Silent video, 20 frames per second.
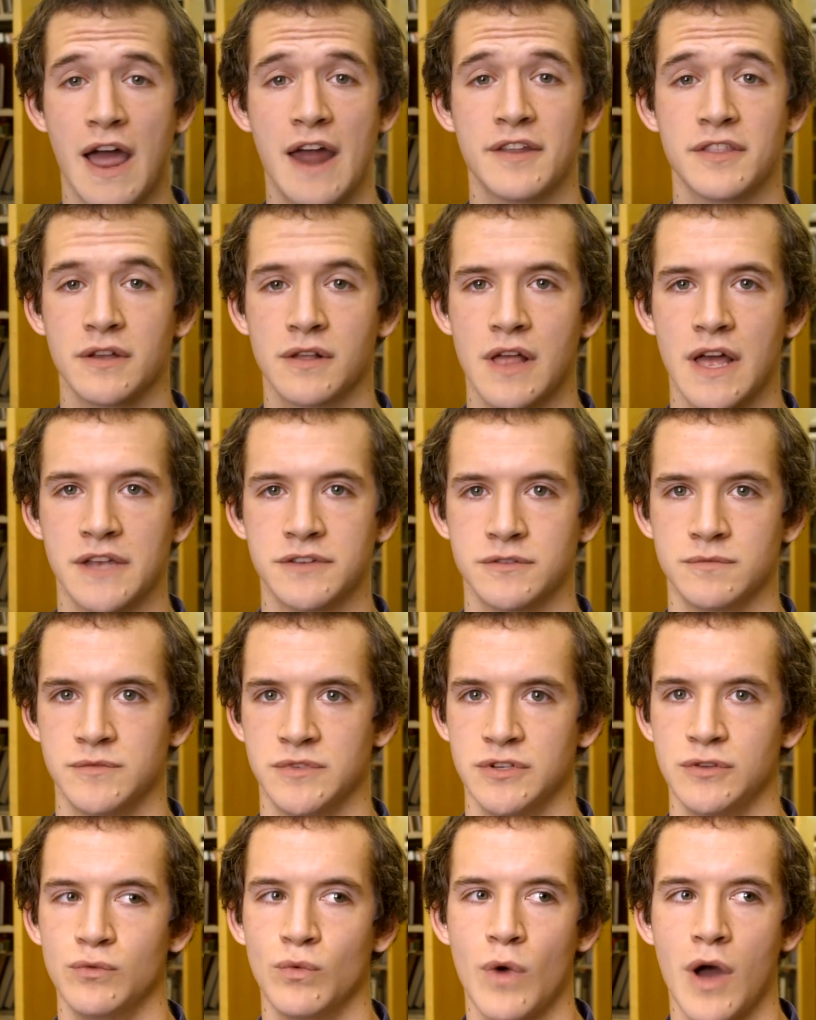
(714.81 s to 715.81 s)
out of the
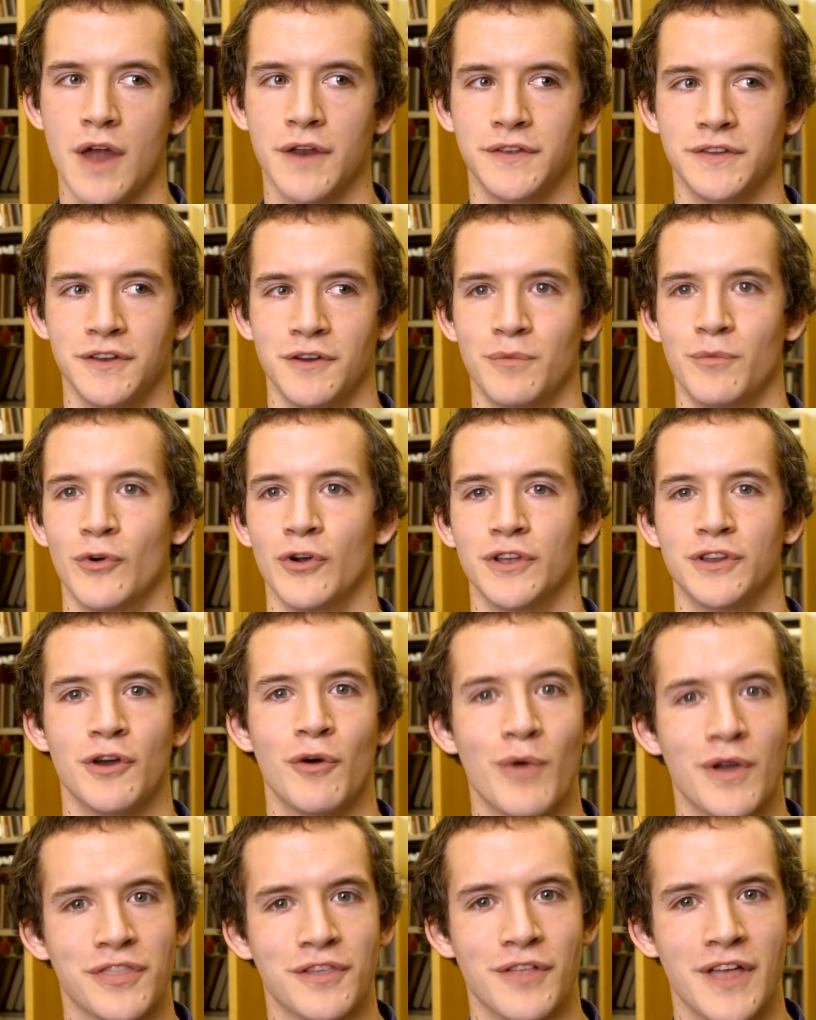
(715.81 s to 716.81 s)
classroom, so you want to know more. You
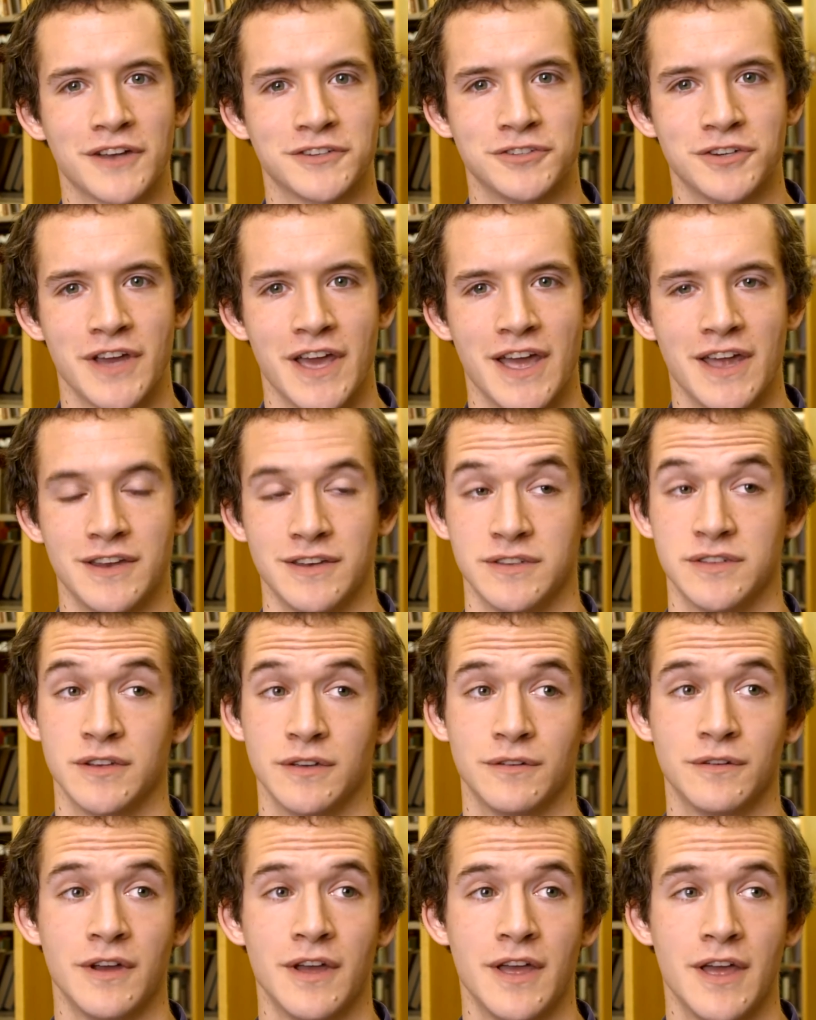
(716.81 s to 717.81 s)
don't want the lecture to end.
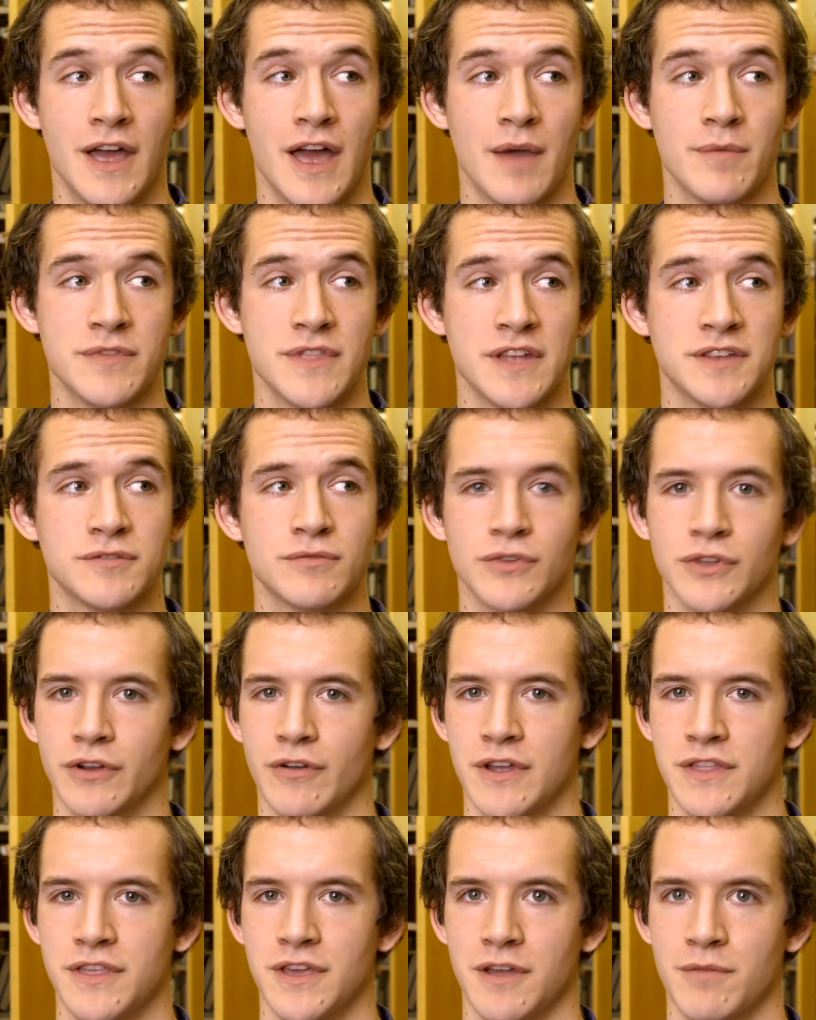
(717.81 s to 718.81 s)
So, I mean, that's the
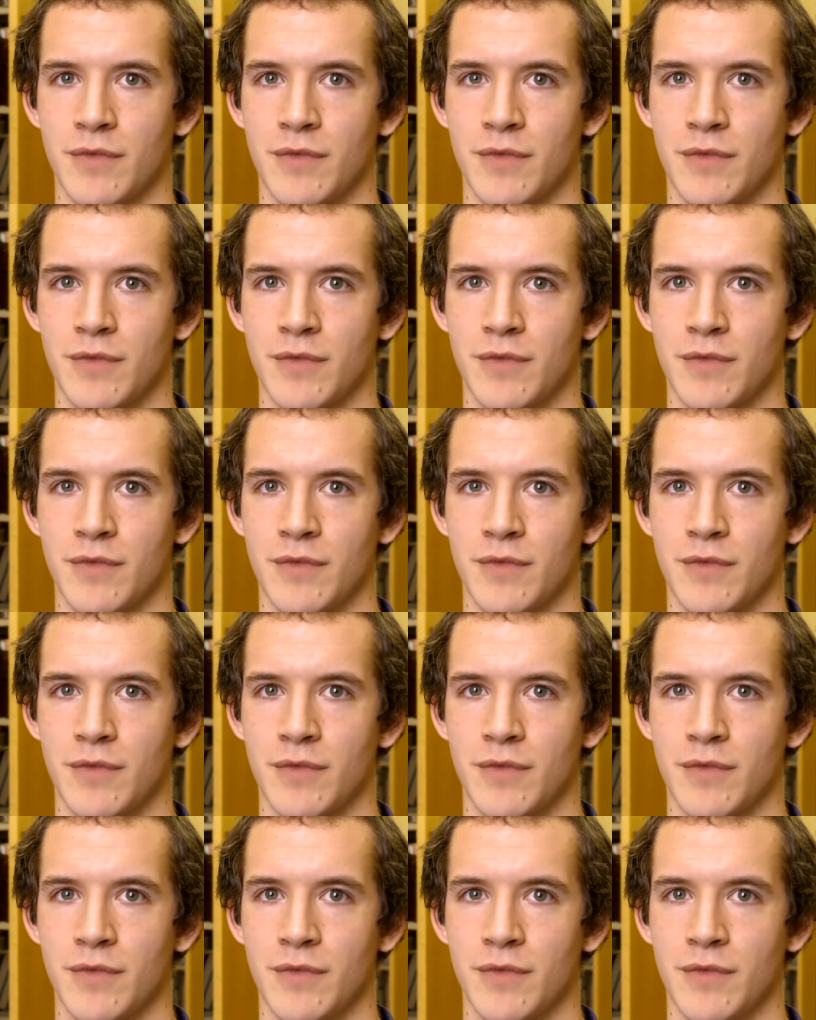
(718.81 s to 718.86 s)
really great thing